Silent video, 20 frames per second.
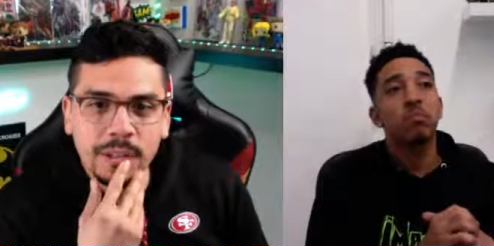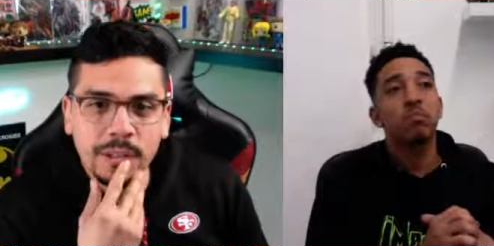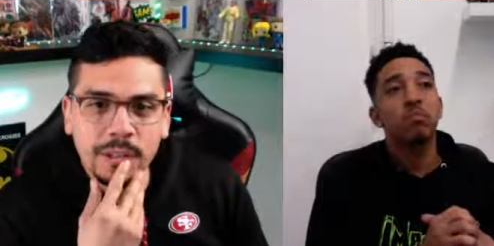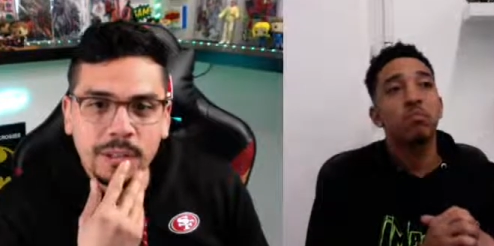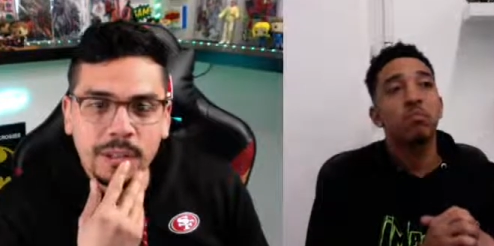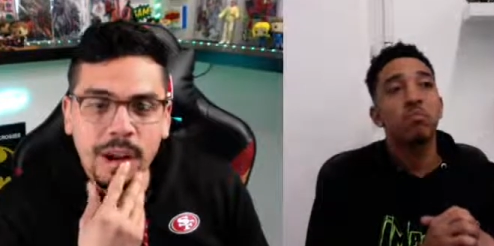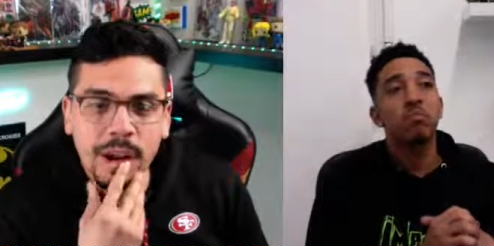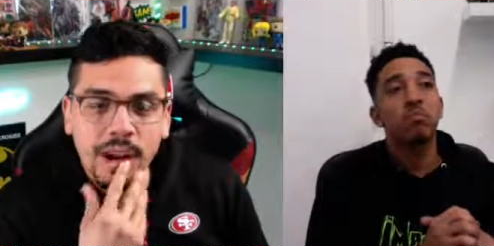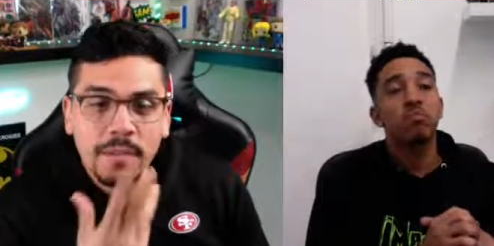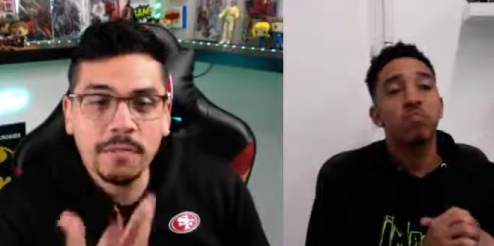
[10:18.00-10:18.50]

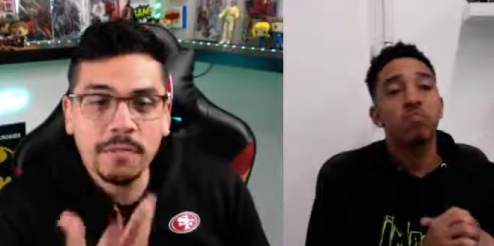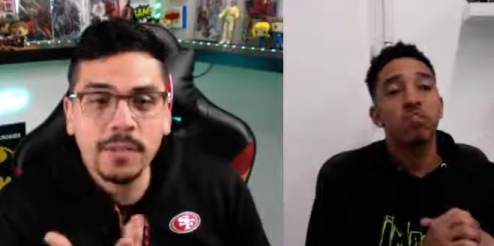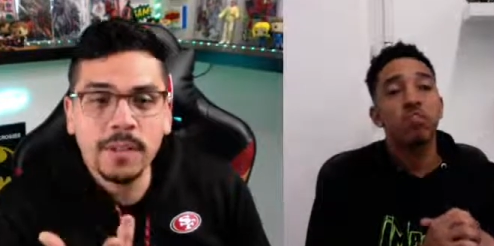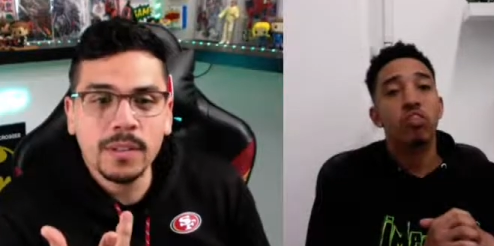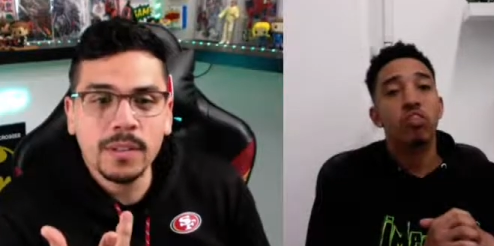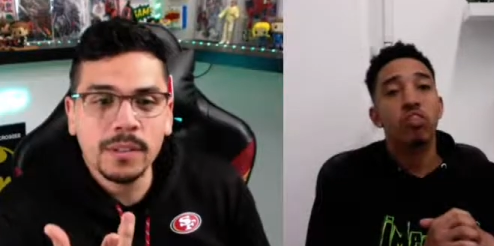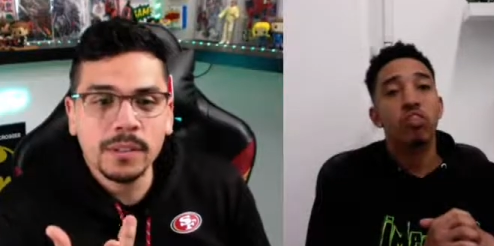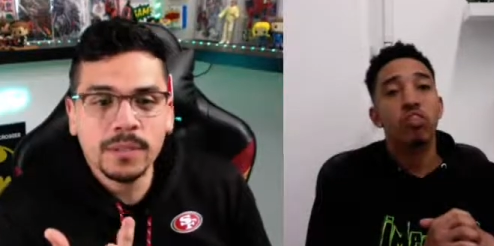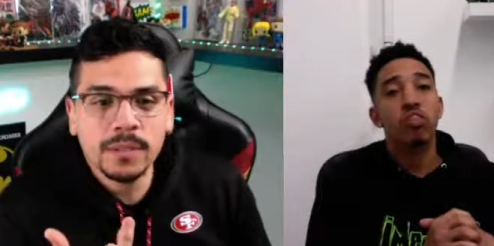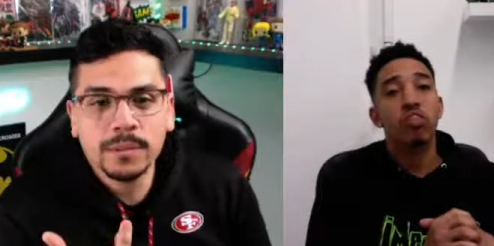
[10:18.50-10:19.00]
Speaker 1: you i
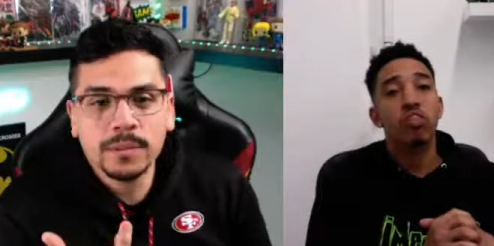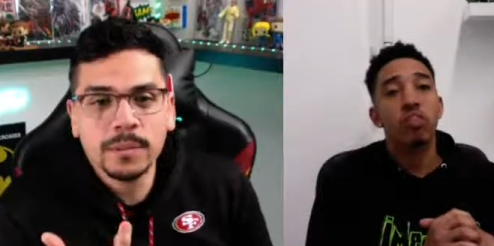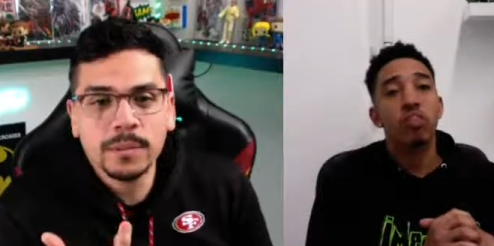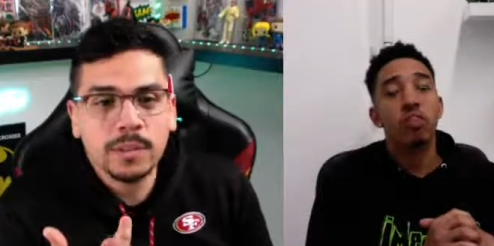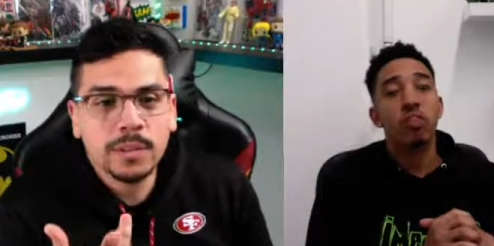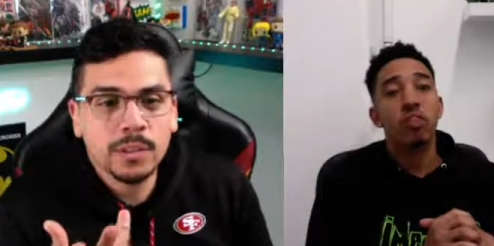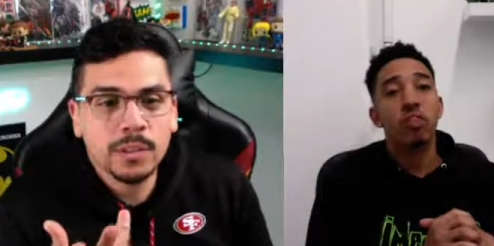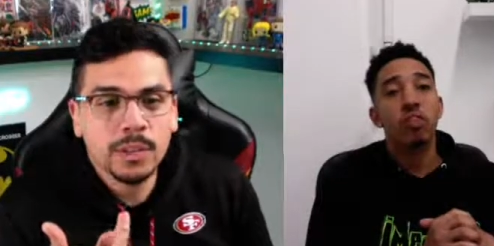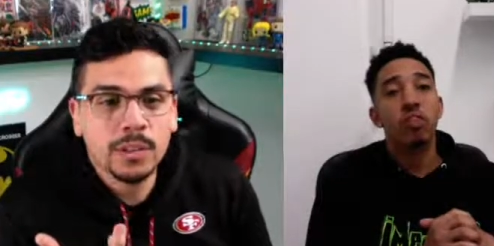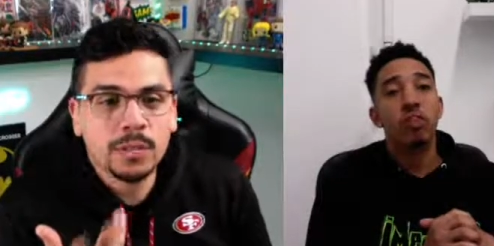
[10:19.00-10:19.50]
feel
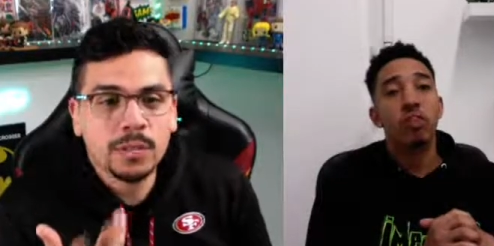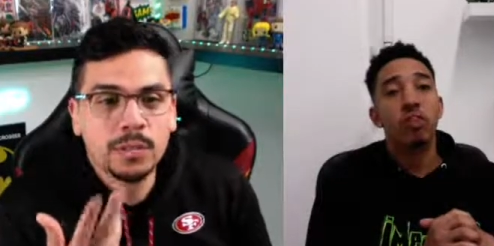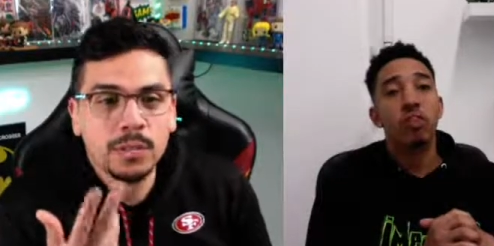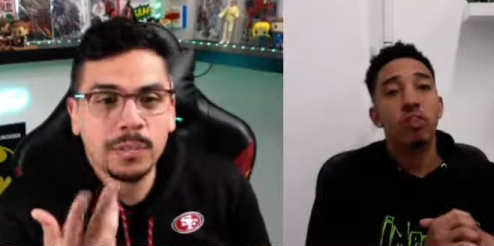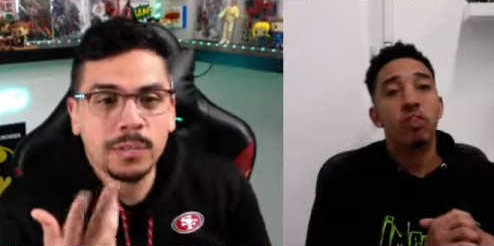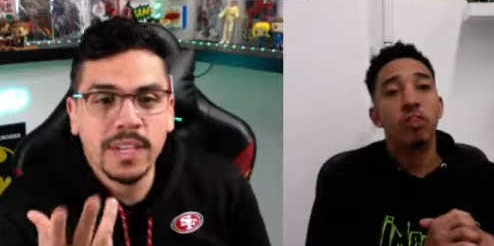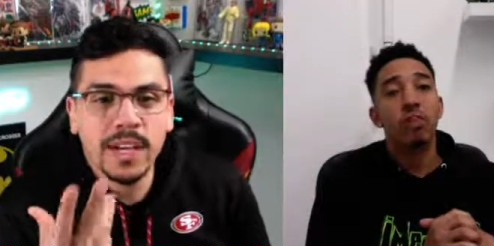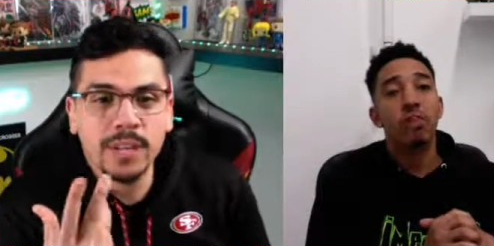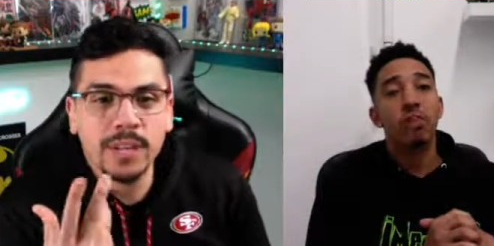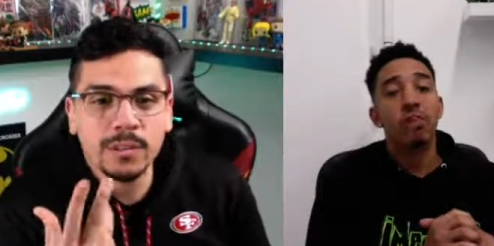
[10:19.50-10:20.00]
well just
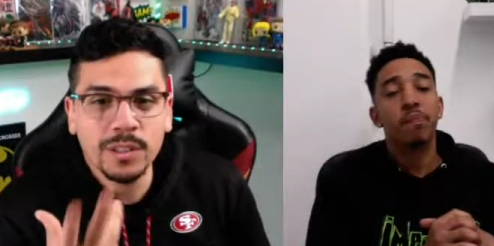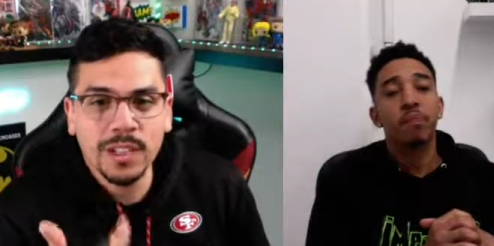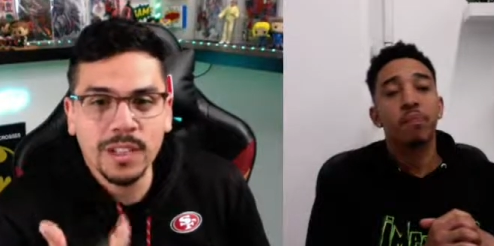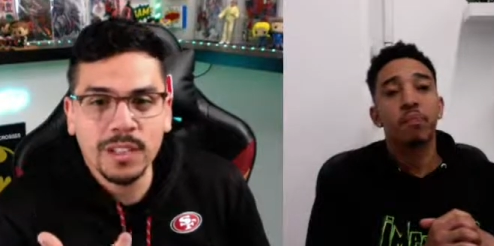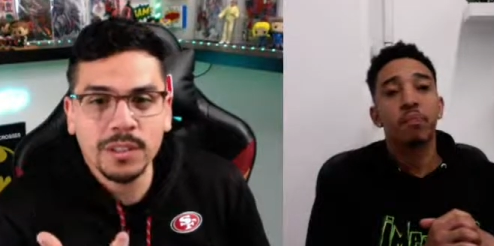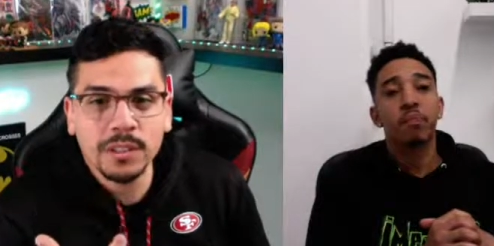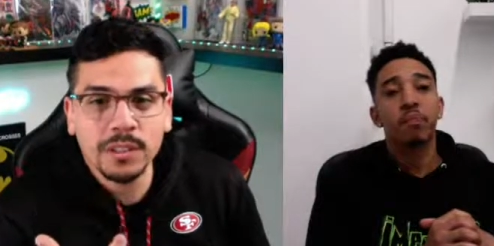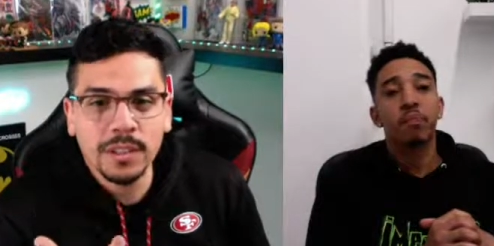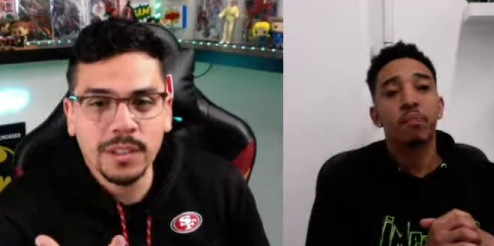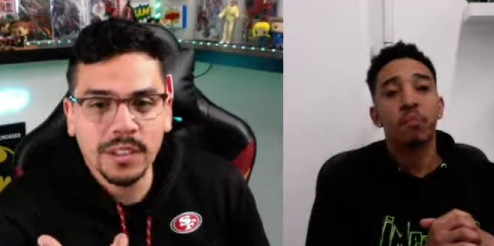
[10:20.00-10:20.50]
from the
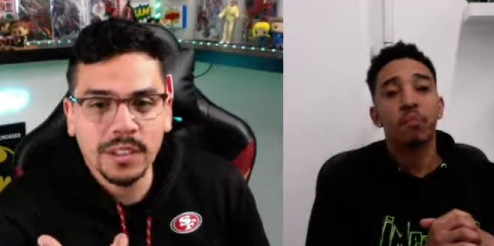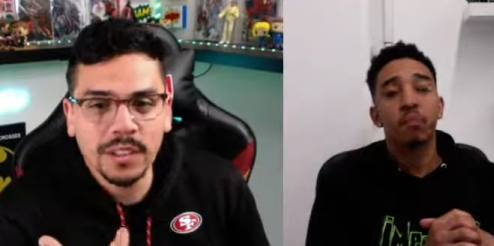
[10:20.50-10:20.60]
outside looking